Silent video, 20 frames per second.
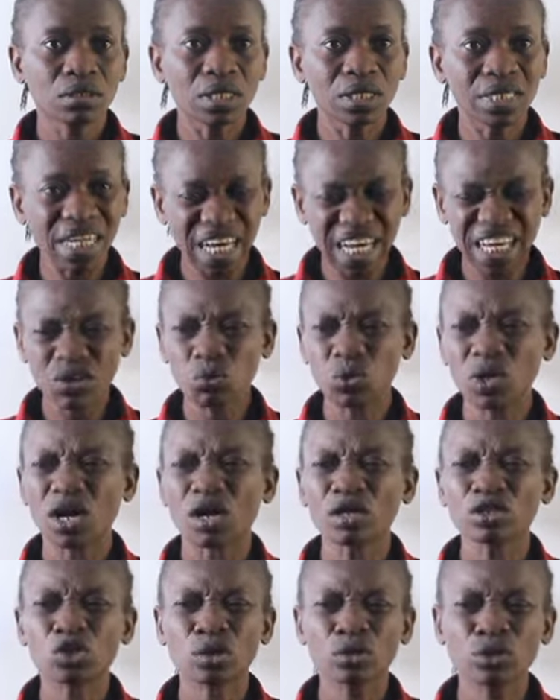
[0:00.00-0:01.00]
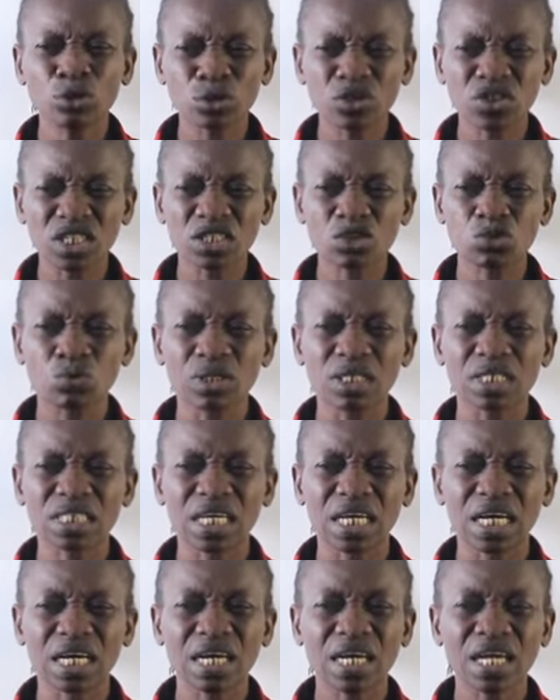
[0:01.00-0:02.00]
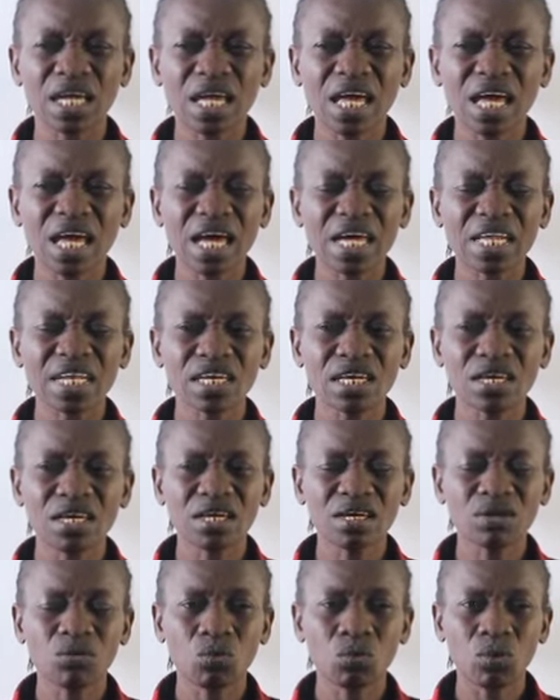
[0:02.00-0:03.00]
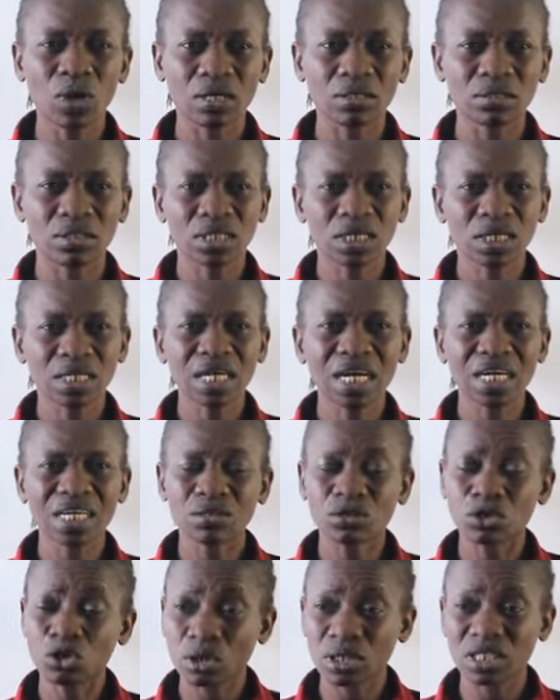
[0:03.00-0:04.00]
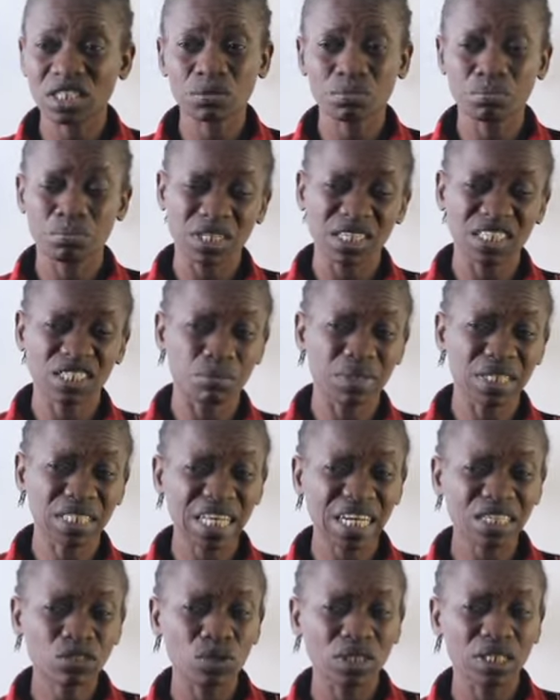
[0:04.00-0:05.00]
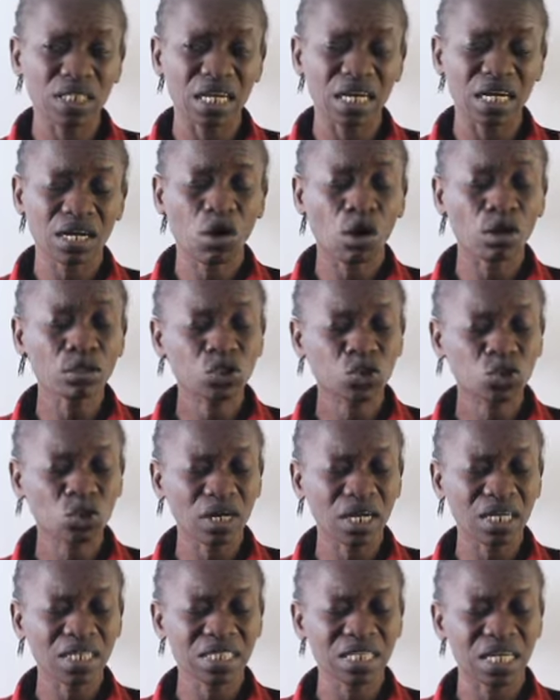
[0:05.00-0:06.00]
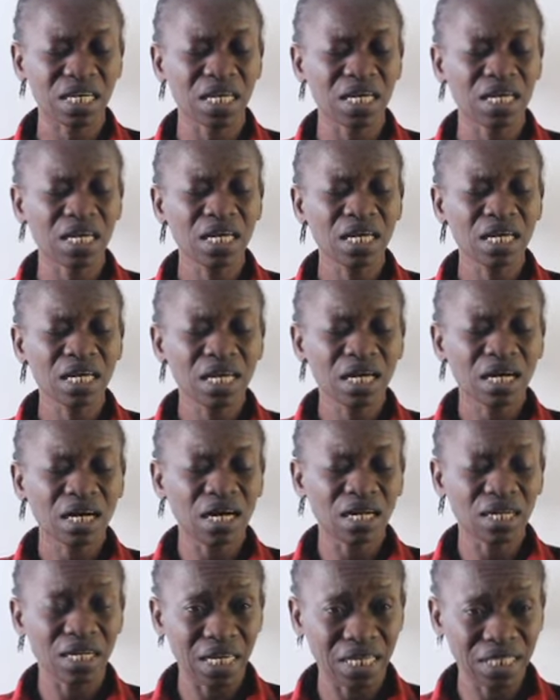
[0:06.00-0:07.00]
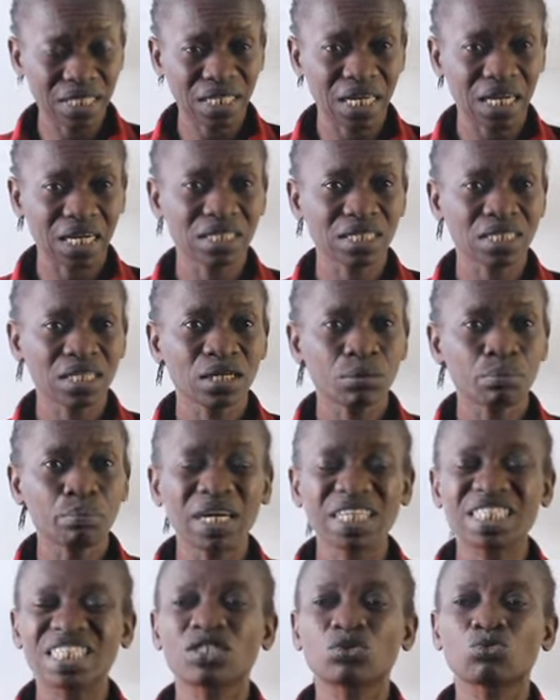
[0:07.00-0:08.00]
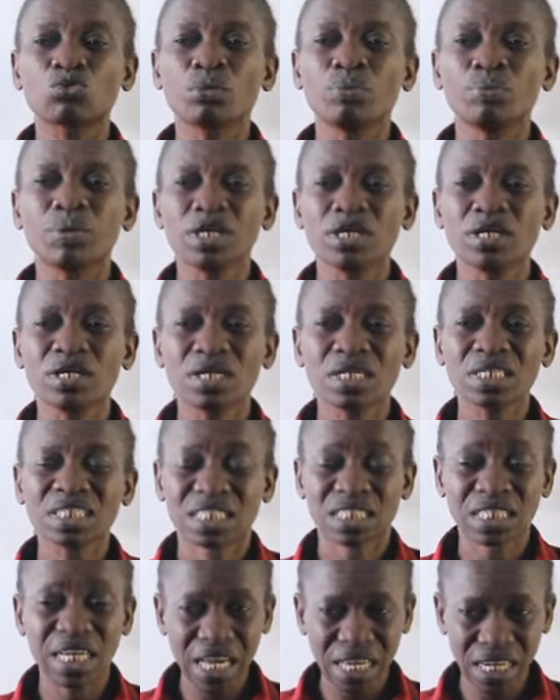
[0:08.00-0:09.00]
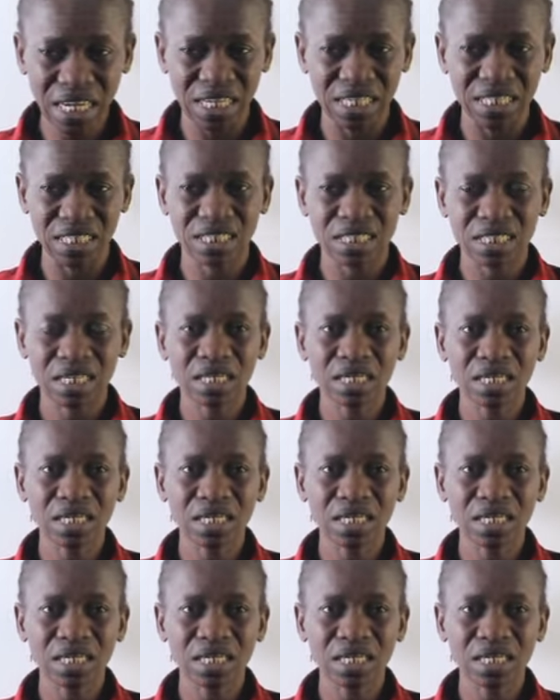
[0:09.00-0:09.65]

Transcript: Then we can also use it with any word that, though it may start with consonant letters, but it will be silent.